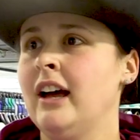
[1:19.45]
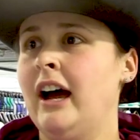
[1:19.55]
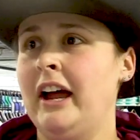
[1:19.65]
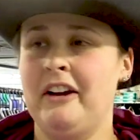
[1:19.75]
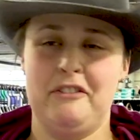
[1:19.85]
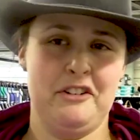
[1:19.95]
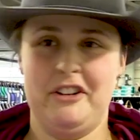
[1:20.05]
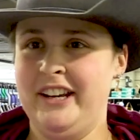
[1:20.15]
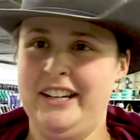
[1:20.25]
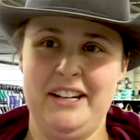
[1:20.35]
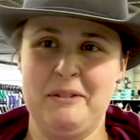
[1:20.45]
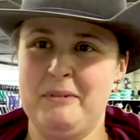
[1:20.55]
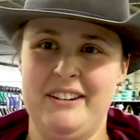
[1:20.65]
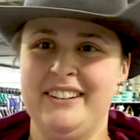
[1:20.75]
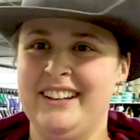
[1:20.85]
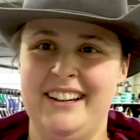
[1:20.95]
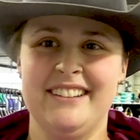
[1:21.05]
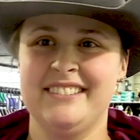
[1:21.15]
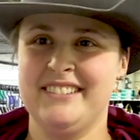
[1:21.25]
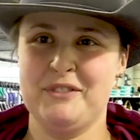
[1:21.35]
I have no idea about that.
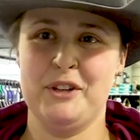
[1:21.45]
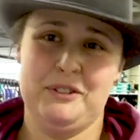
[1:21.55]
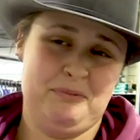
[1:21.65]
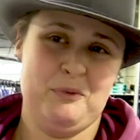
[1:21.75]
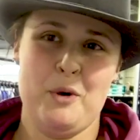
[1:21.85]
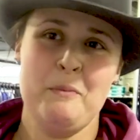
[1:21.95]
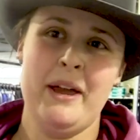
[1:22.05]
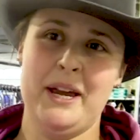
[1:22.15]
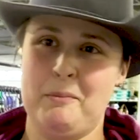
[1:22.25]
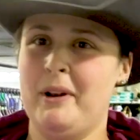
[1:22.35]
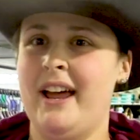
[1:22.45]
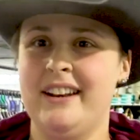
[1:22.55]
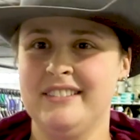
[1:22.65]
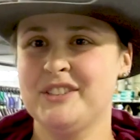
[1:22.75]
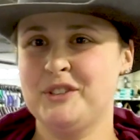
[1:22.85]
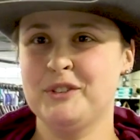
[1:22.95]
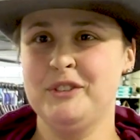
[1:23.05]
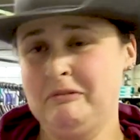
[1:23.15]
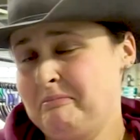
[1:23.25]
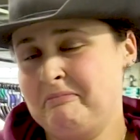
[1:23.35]
We'll, we'll make a plan
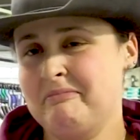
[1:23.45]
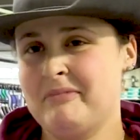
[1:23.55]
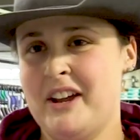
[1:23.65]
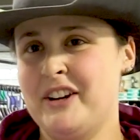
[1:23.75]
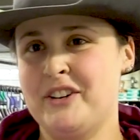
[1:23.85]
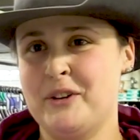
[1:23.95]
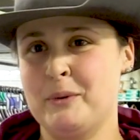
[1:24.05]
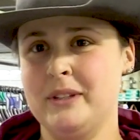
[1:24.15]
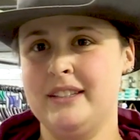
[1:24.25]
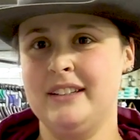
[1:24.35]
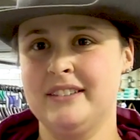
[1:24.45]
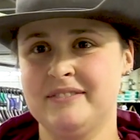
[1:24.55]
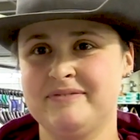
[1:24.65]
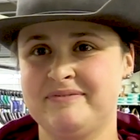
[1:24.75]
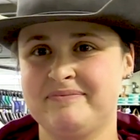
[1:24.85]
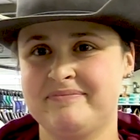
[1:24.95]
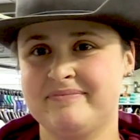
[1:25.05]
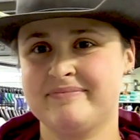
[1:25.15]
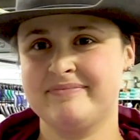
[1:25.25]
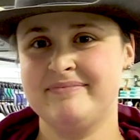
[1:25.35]
soon. I don't know. We'll see.
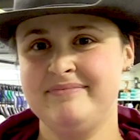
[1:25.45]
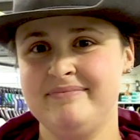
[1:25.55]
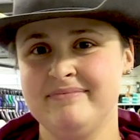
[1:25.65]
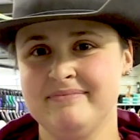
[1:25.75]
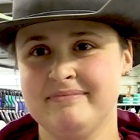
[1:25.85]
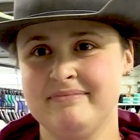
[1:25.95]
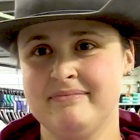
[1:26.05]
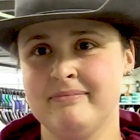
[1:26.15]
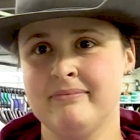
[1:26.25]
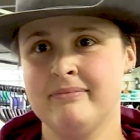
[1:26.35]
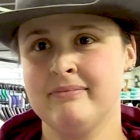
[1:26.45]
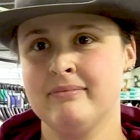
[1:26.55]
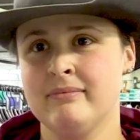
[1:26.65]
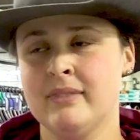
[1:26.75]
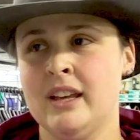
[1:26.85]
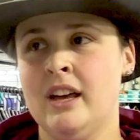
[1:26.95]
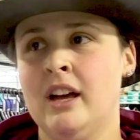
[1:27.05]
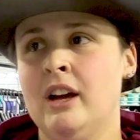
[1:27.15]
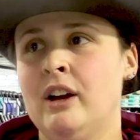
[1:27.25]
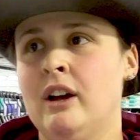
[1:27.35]
Absolutely. Who do you want to thank for helping you get
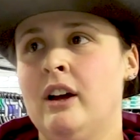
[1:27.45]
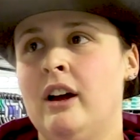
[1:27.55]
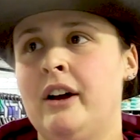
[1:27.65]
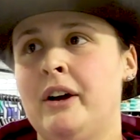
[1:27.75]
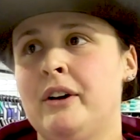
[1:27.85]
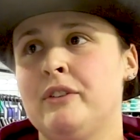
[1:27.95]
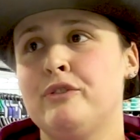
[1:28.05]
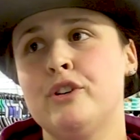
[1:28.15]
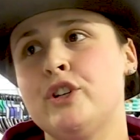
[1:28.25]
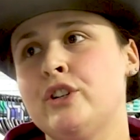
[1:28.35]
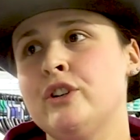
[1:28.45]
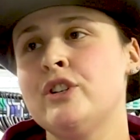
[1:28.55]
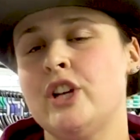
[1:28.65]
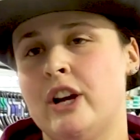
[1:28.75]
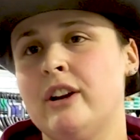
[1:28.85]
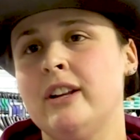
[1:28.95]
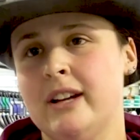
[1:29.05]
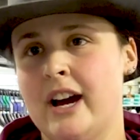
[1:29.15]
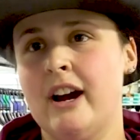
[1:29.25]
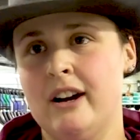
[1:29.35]
here? Uh, for sure, Jared
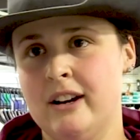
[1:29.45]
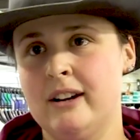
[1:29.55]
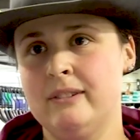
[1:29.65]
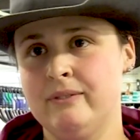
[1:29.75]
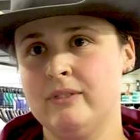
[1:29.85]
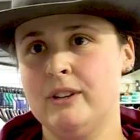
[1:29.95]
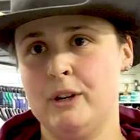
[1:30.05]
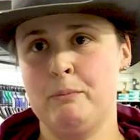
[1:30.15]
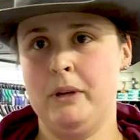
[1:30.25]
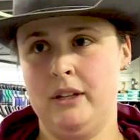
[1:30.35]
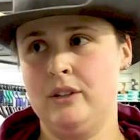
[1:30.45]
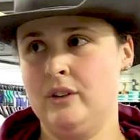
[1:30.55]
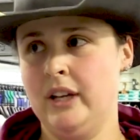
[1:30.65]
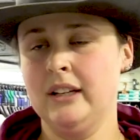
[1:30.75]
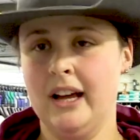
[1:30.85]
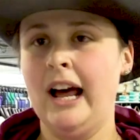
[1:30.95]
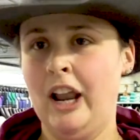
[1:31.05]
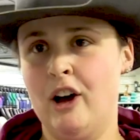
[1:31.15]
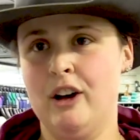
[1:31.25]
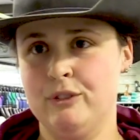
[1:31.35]
and Carla. They've been doing a
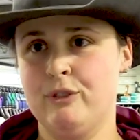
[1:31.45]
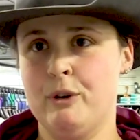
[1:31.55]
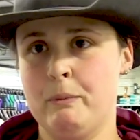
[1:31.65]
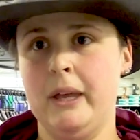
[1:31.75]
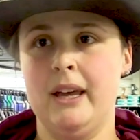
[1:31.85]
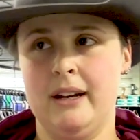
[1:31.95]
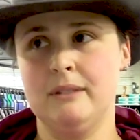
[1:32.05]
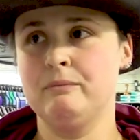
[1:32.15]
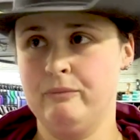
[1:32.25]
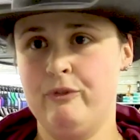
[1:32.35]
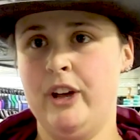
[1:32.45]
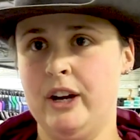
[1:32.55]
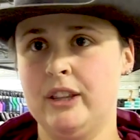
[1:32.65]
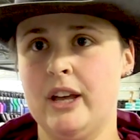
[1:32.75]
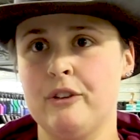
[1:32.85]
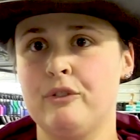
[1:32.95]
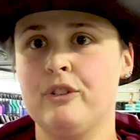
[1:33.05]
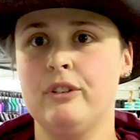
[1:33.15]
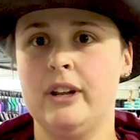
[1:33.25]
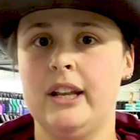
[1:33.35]
lot for me, and I'm very
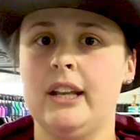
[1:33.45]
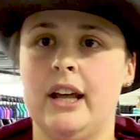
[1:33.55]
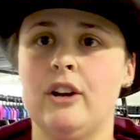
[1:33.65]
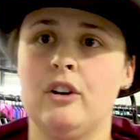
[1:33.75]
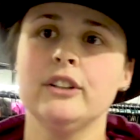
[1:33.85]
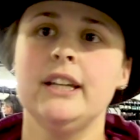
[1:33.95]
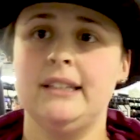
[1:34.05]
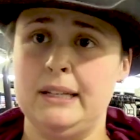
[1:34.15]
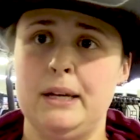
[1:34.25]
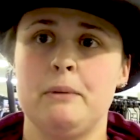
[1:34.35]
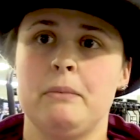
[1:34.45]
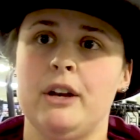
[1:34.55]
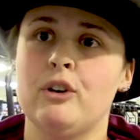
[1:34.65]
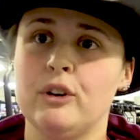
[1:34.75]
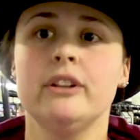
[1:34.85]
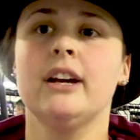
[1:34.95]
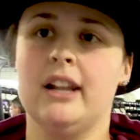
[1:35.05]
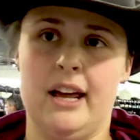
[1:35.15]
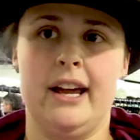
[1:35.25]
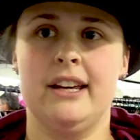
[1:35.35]
thankful. And then all the team and all the
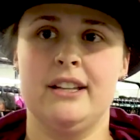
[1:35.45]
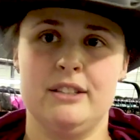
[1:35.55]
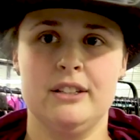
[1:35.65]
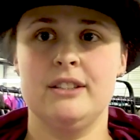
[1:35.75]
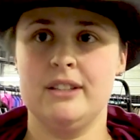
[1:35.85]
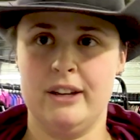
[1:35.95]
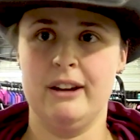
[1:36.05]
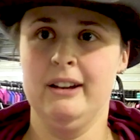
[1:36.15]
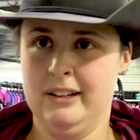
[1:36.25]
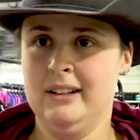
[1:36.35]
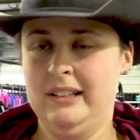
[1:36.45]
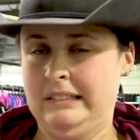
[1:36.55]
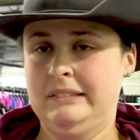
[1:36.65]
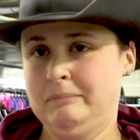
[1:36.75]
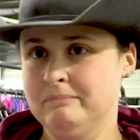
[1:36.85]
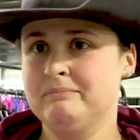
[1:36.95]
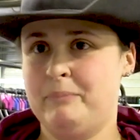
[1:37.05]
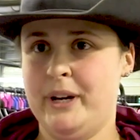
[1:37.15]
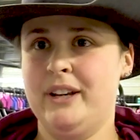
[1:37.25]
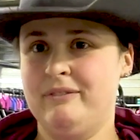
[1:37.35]
clients. It's a
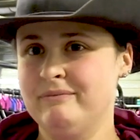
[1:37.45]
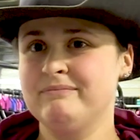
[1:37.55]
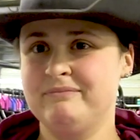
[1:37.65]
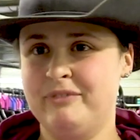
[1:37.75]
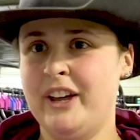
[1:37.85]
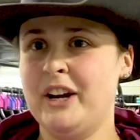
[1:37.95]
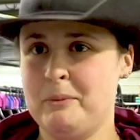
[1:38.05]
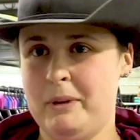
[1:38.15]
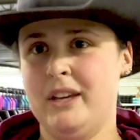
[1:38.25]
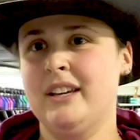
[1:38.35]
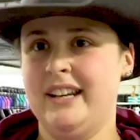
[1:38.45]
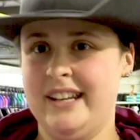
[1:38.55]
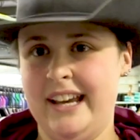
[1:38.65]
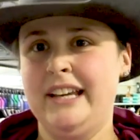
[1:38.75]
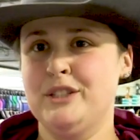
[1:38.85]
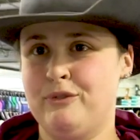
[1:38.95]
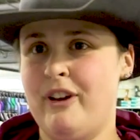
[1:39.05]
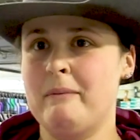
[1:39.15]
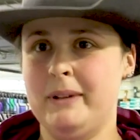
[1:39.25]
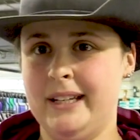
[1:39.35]
pretty, very big and nice
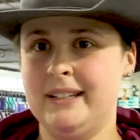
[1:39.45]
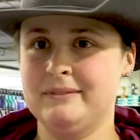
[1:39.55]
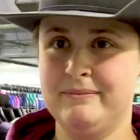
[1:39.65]
family.